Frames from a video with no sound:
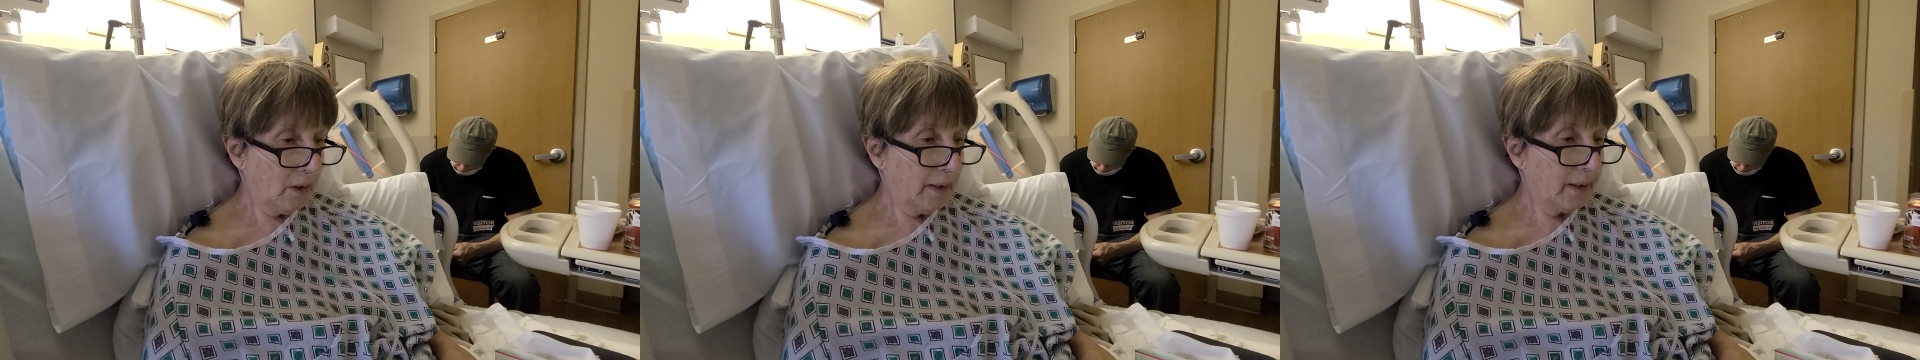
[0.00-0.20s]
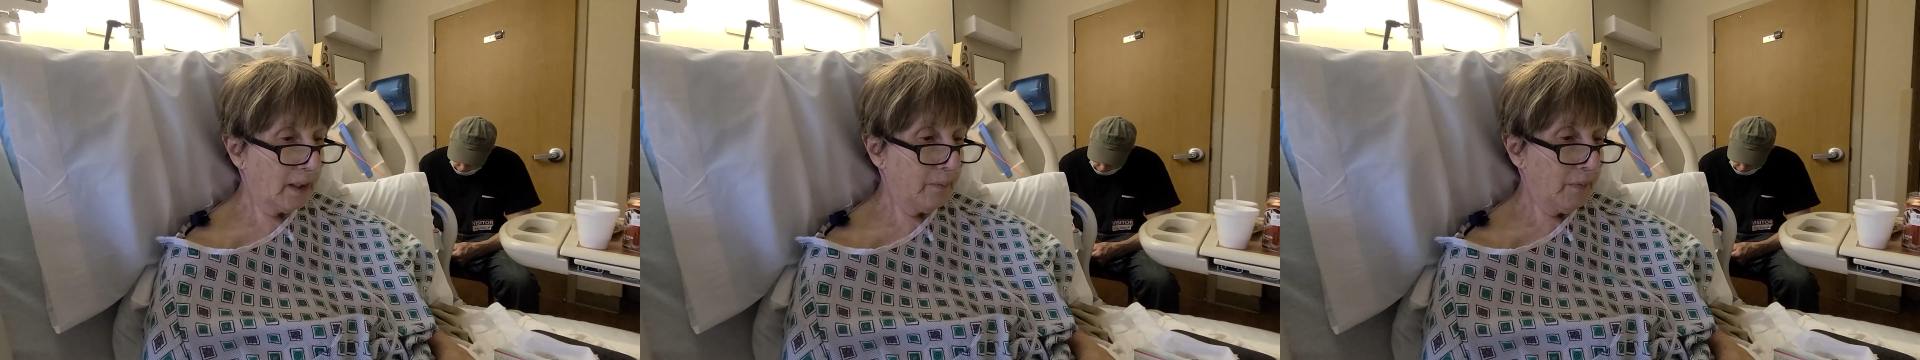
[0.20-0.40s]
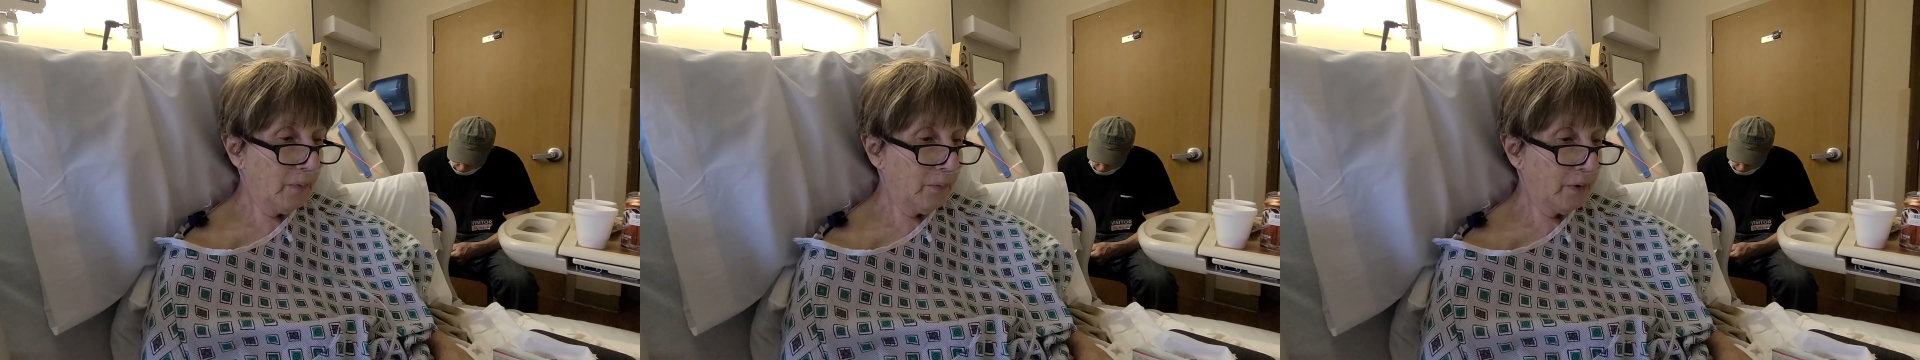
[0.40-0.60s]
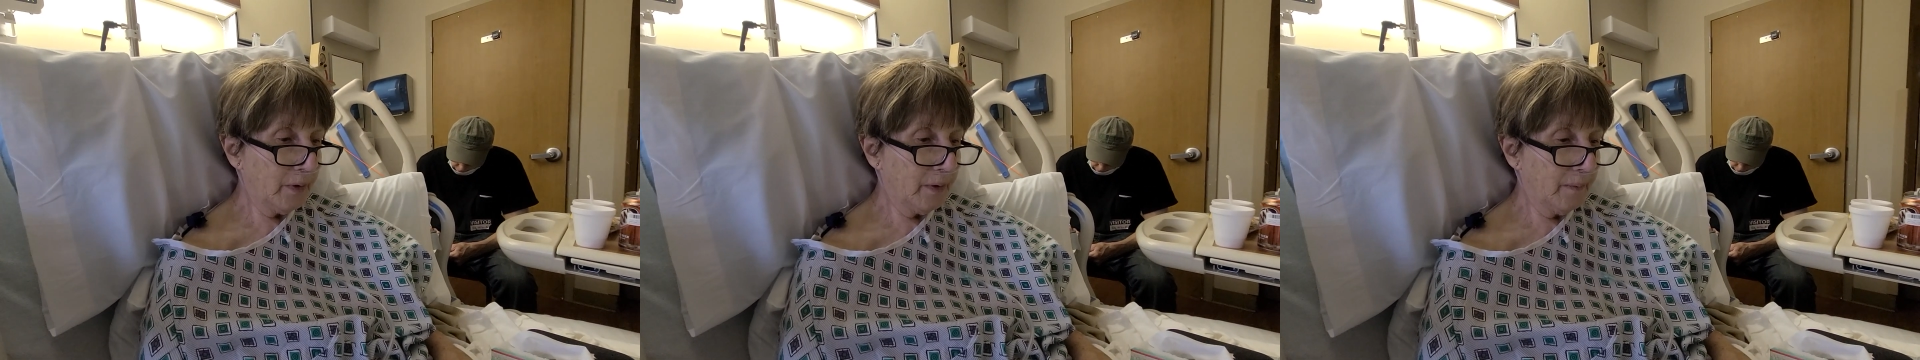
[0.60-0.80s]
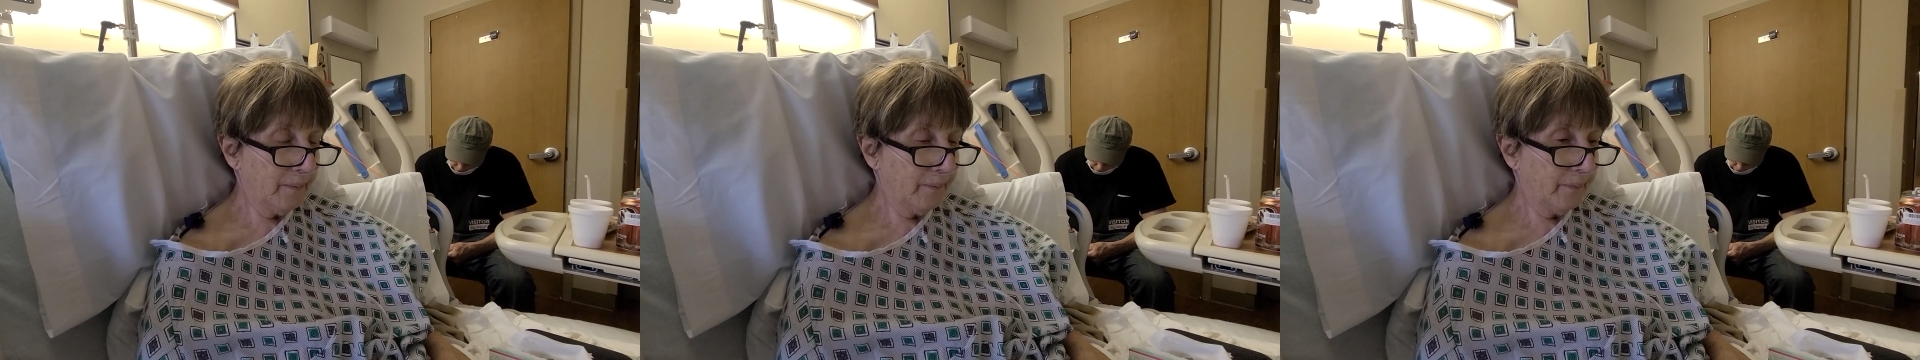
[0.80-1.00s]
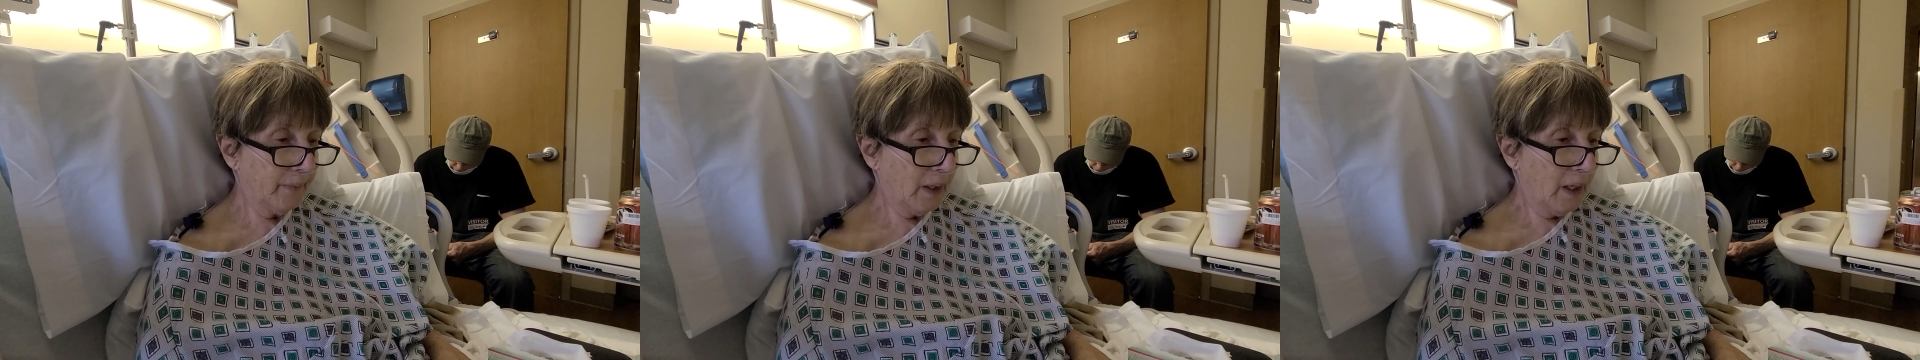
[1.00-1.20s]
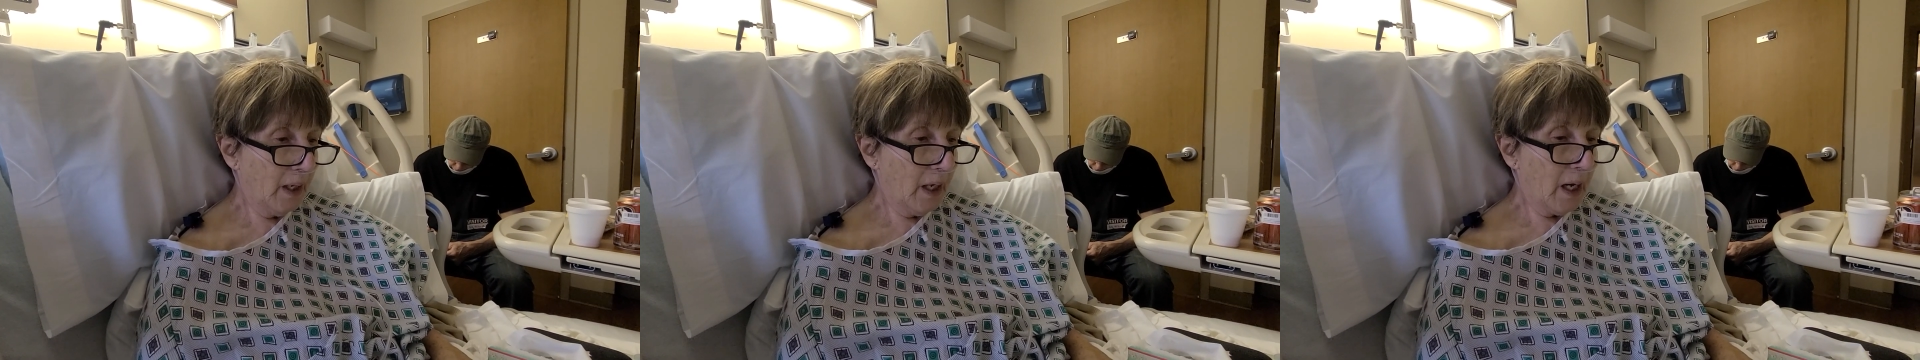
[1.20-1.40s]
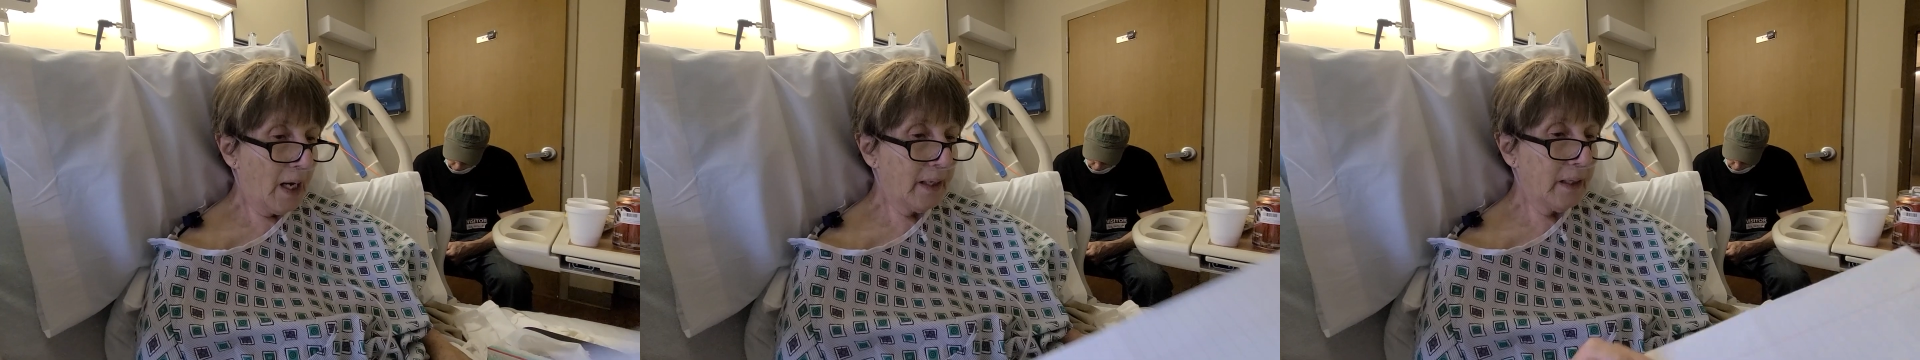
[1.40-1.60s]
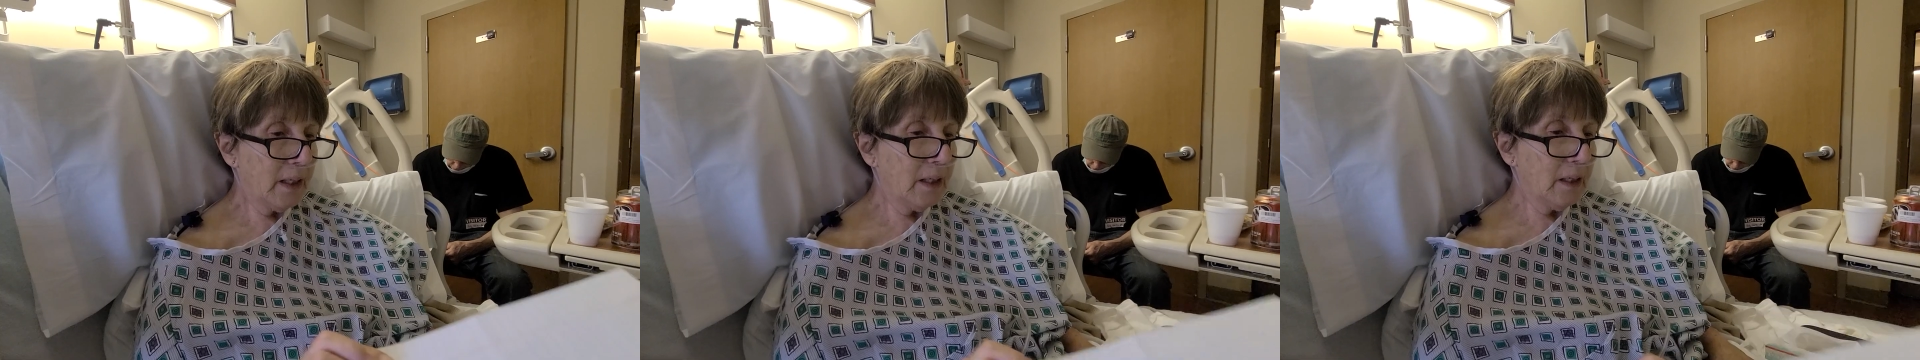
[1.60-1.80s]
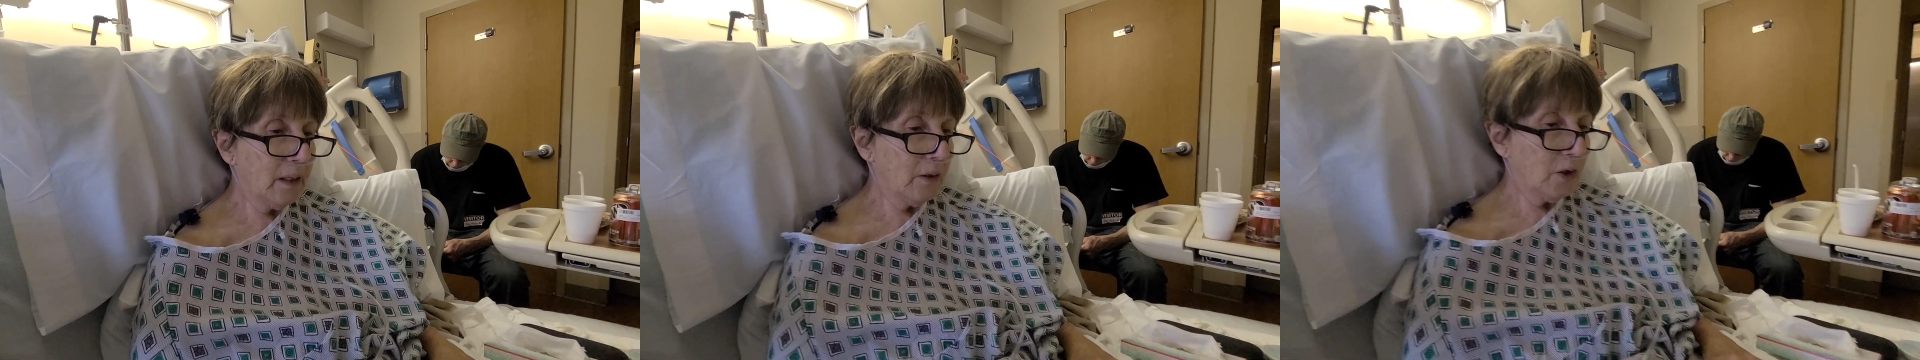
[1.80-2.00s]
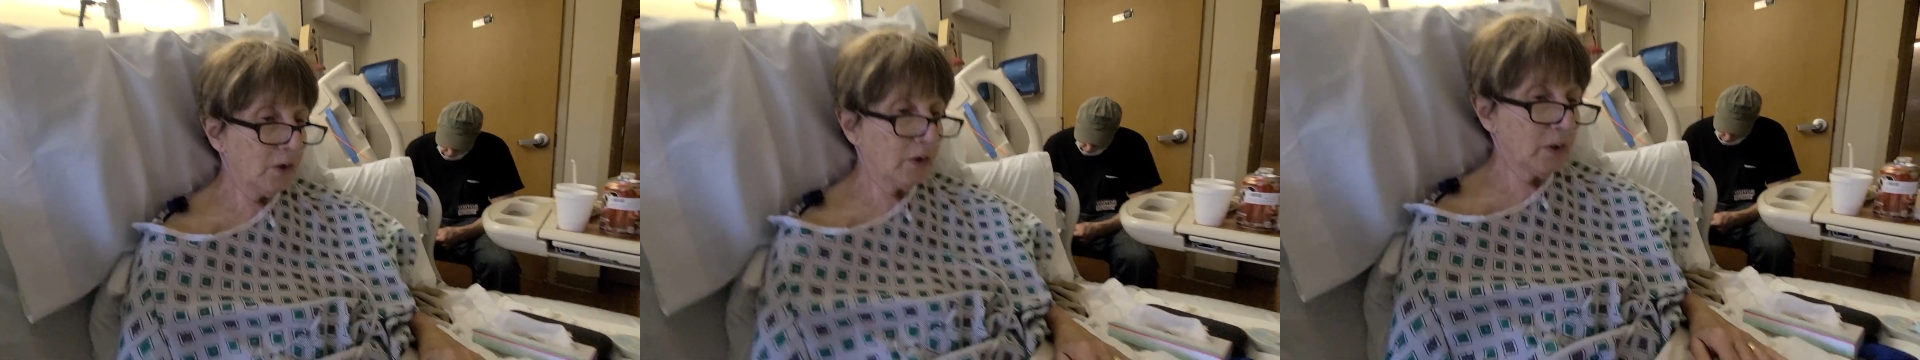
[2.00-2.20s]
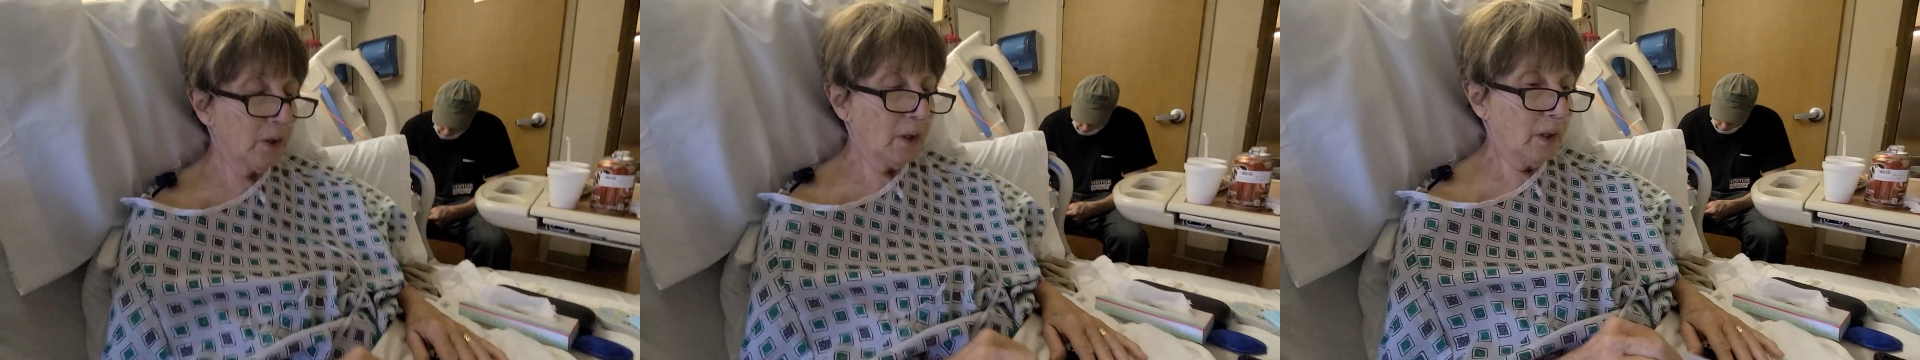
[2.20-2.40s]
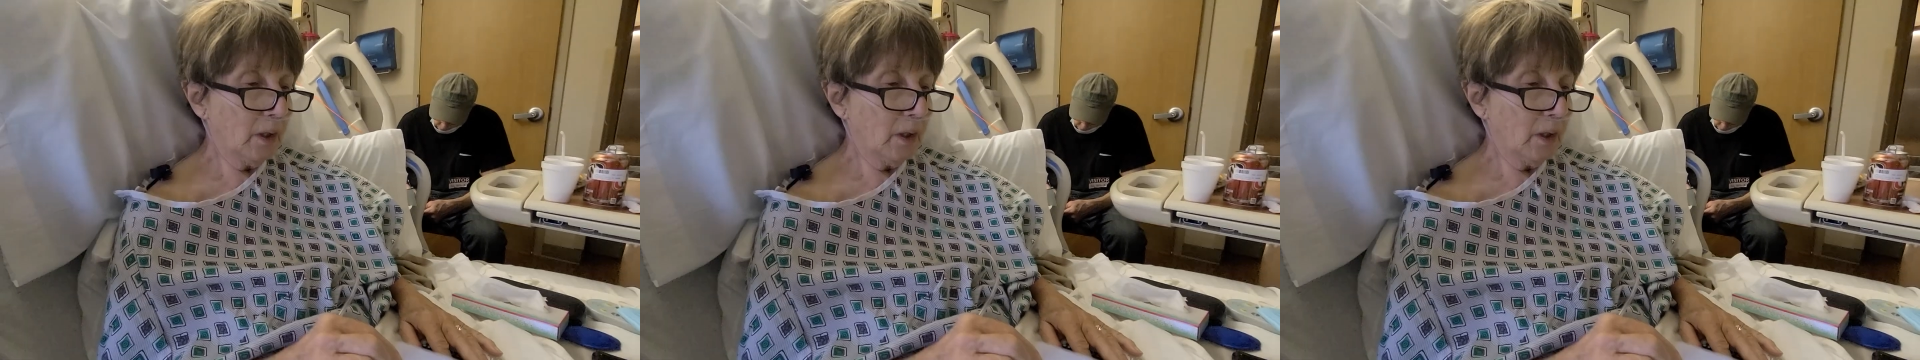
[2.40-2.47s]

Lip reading: I came up with. I think just